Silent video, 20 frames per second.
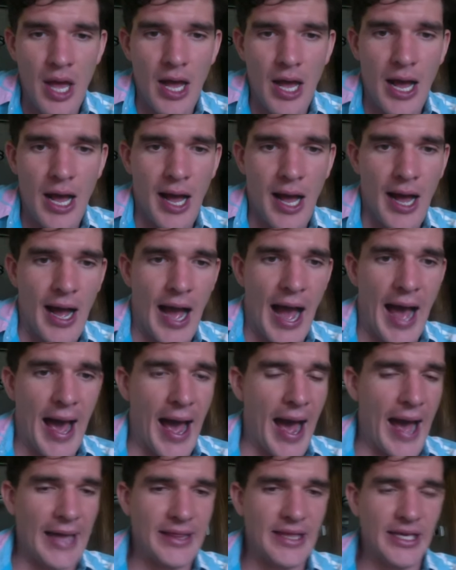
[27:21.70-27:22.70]
Uh,
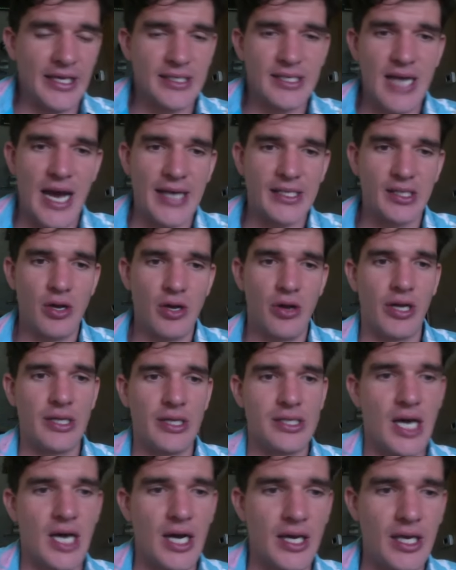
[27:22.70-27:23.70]
I, I, think this guy's gonna go to
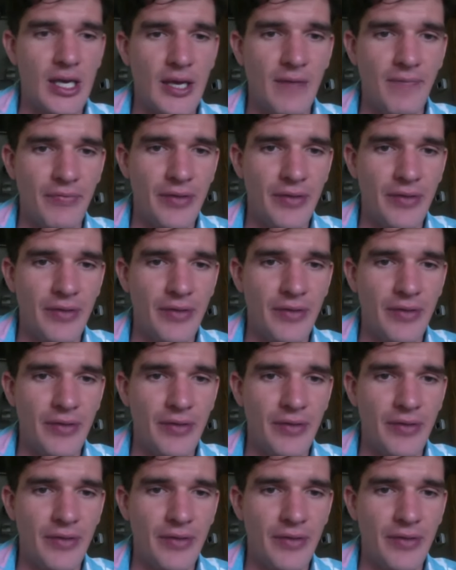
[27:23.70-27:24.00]
Kentucky.